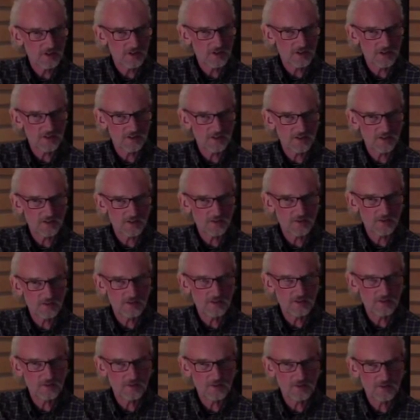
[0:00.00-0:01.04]
I think you need
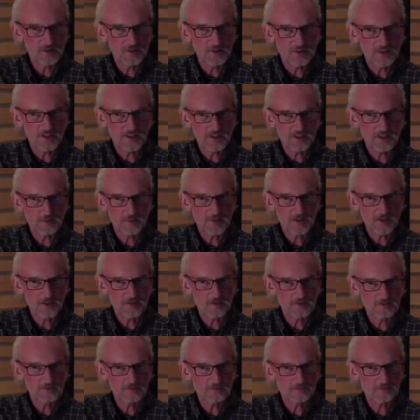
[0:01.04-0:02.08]
to be thinking about
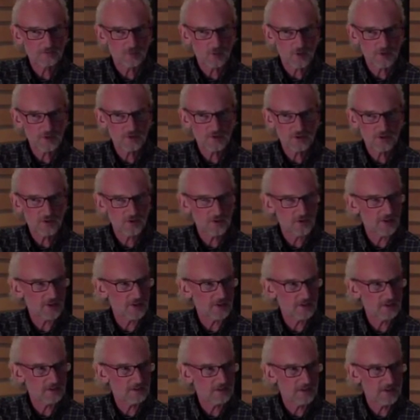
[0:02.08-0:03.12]
what you're doing
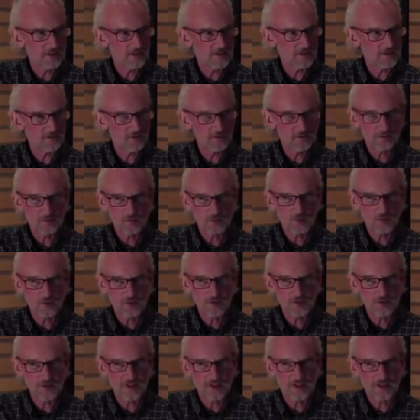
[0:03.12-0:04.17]
and what you're
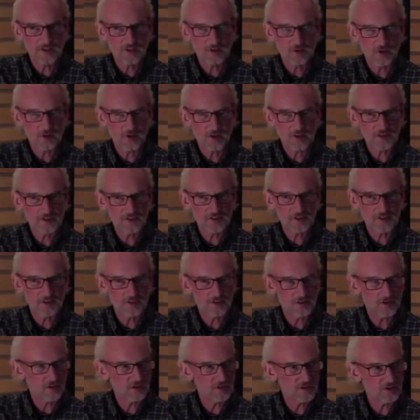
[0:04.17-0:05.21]
getting across. And as
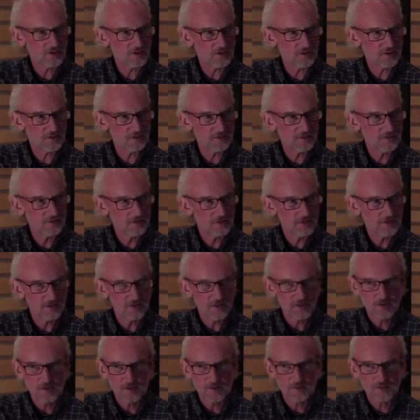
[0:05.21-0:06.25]
long as you're
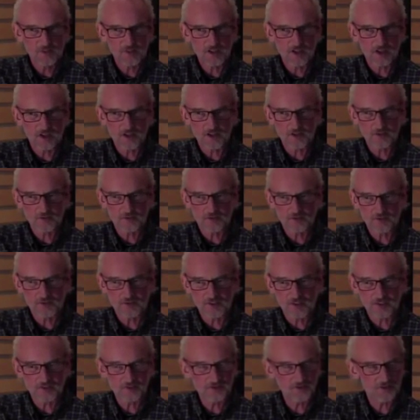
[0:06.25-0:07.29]
being honest with
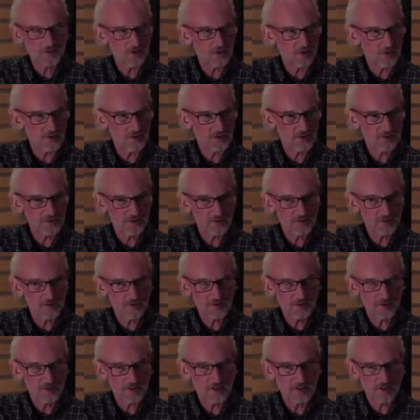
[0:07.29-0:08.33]
yourself as an artist
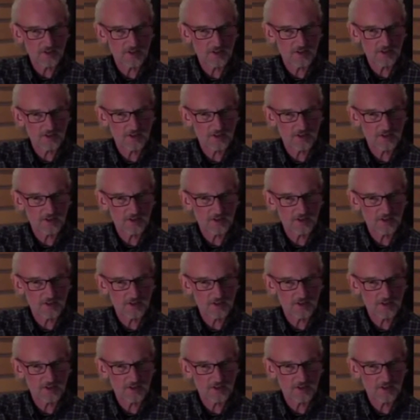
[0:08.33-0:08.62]
and